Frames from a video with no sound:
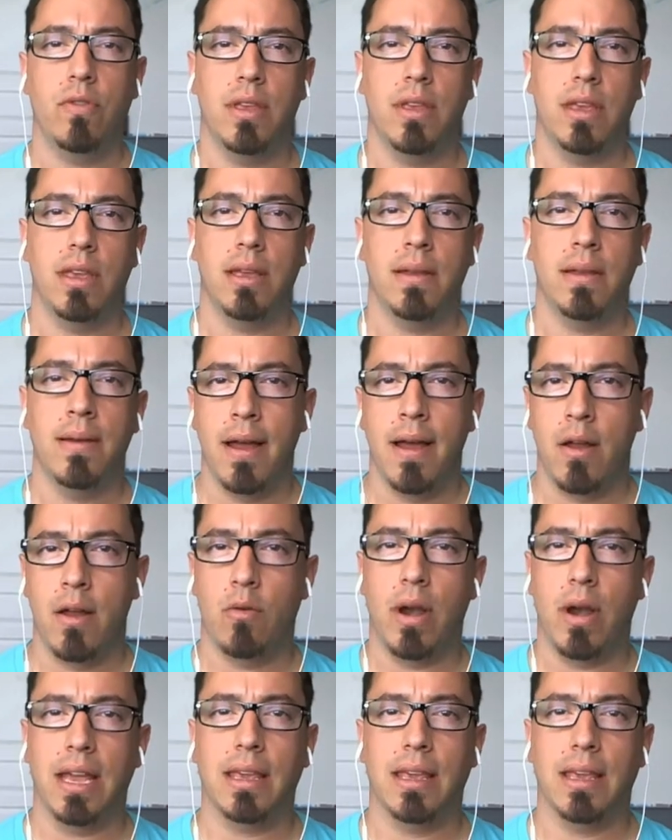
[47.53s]
the
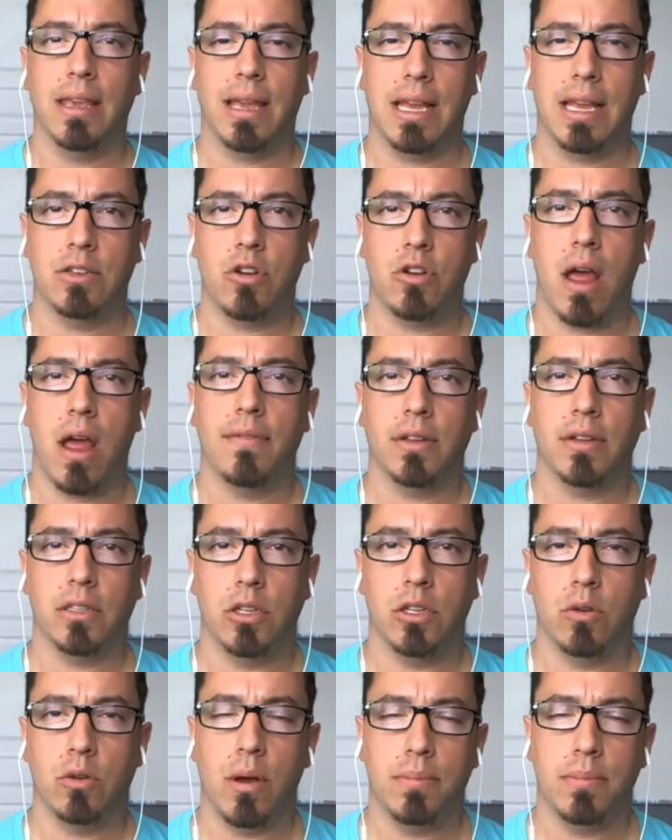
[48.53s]
ranking and traffic
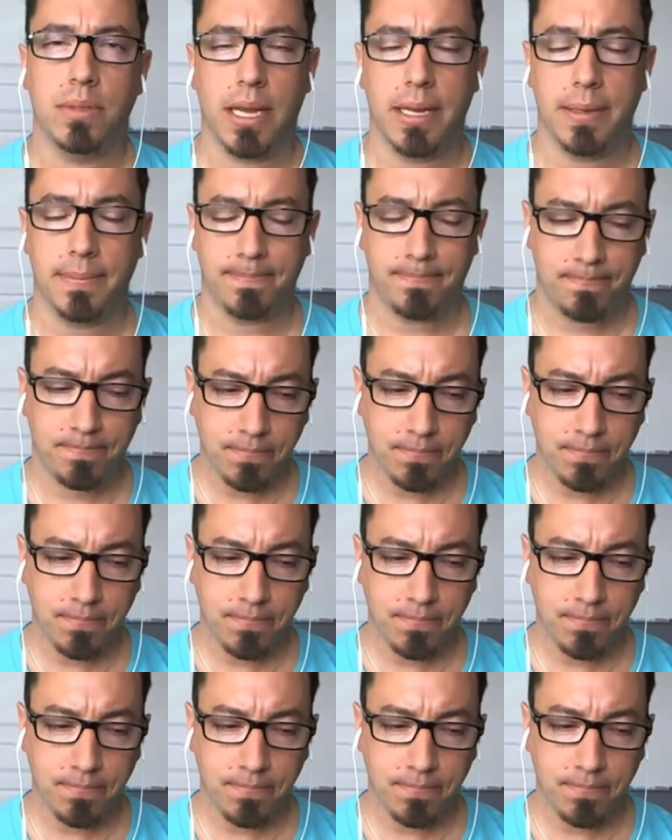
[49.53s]
to your website.